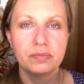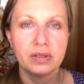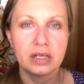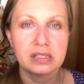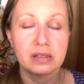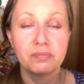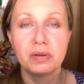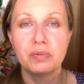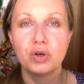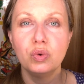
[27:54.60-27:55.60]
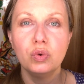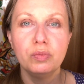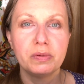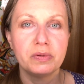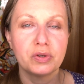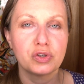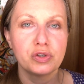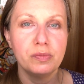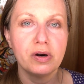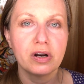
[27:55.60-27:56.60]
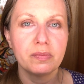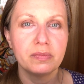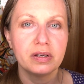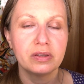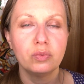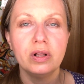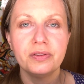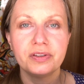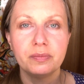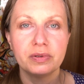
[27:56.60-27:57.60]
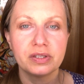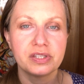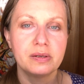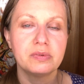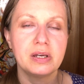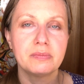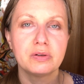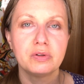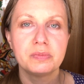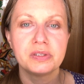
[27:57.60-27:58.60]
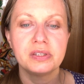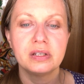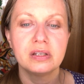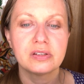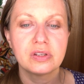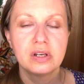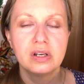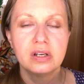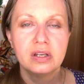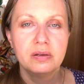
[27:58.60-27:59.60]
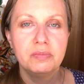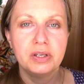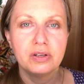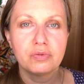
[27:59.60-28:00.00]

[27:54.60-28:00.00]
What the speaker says: like I said, maybe cool, maybe they're smart and wealthy, but at the same time they'll be seen as being